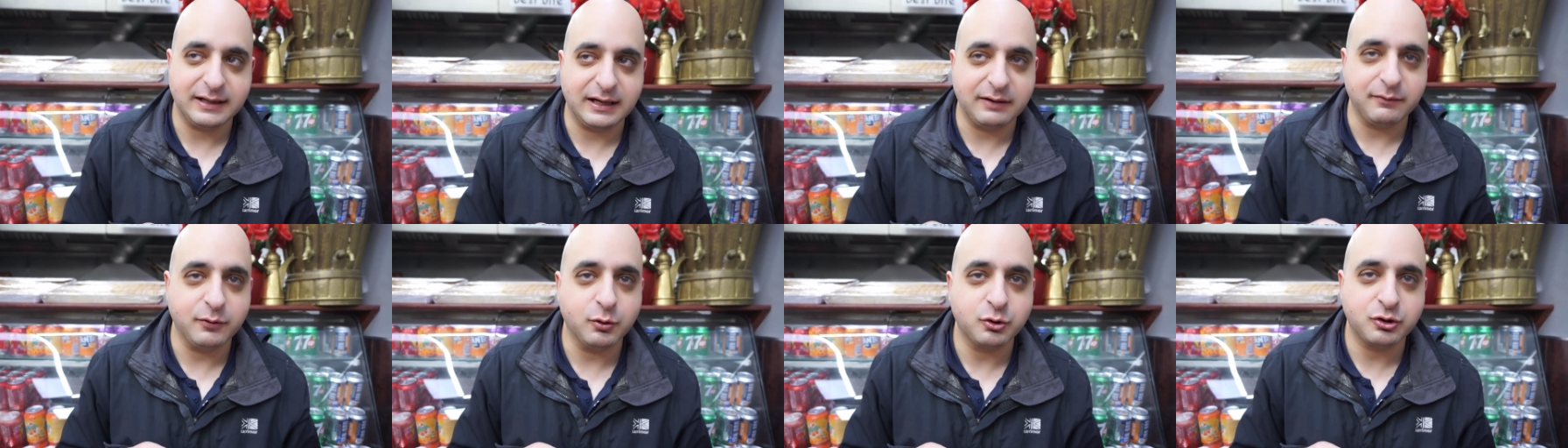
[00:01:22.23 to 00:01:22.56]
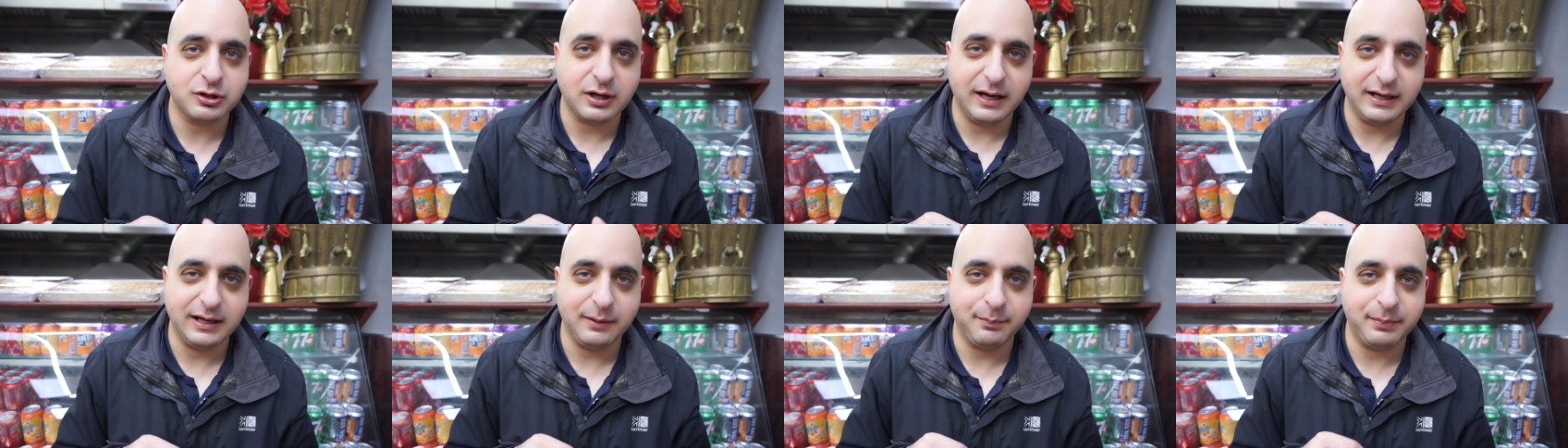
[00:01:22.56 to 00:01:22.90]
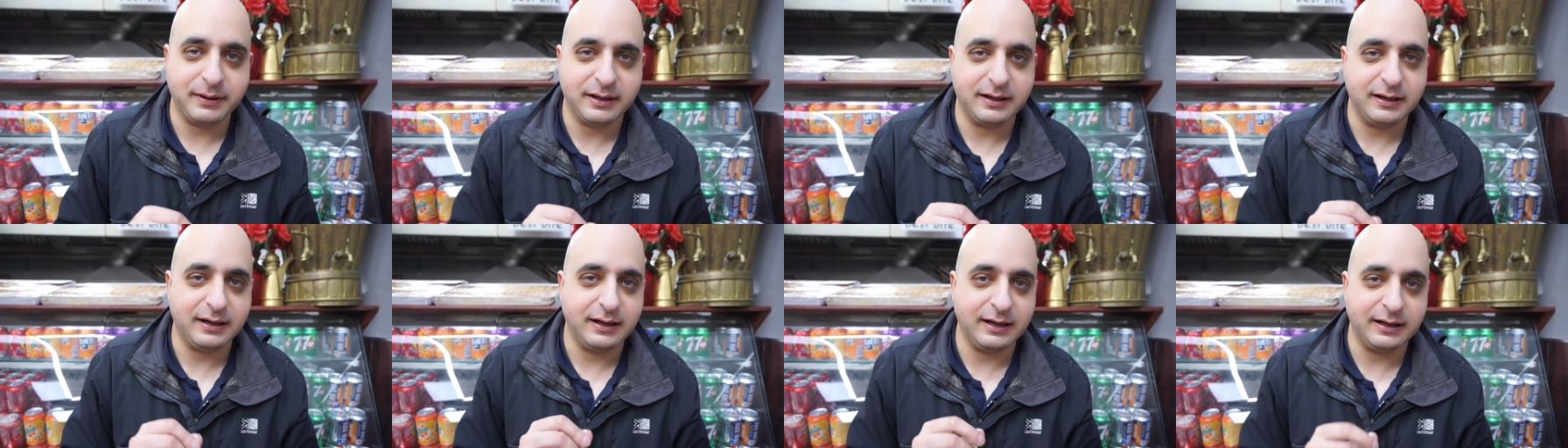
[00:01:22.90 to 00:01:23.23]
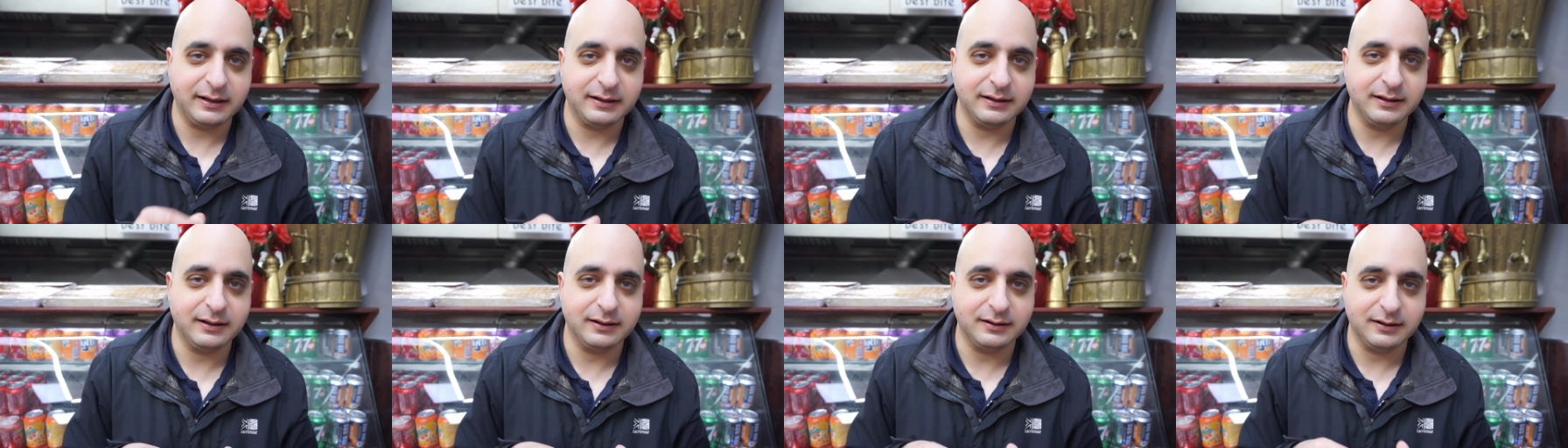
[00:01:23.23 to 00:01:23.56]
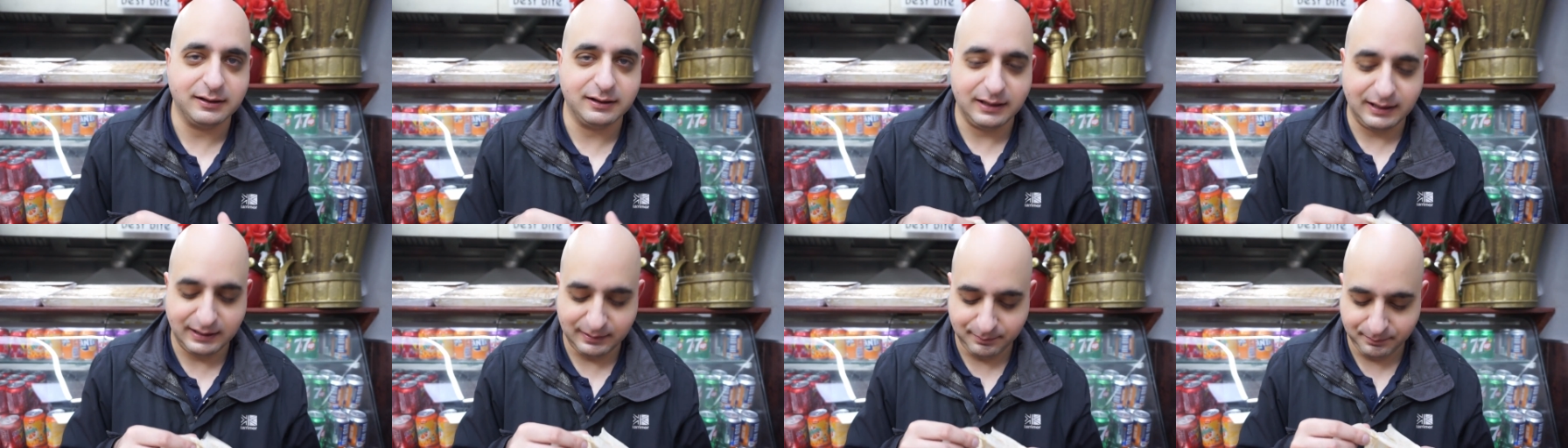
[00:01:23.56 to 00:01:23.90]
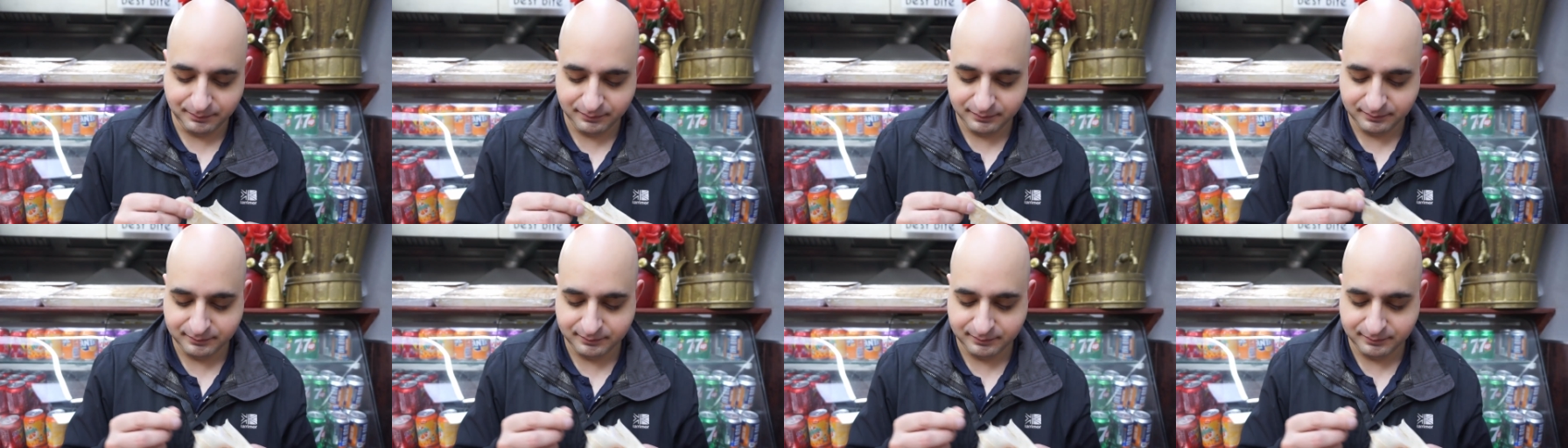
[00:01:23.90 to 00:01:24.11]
Then we'll try a bit in the lamb.